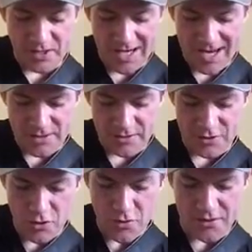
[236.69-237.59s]

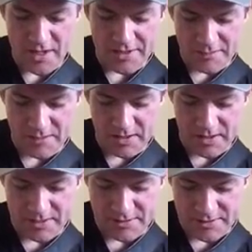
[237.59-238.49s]
can't do this
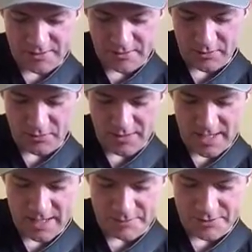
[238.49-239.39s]
because look what
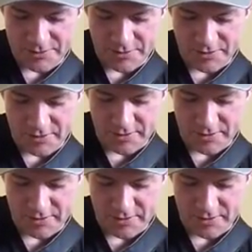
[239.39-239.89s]
happens. You're just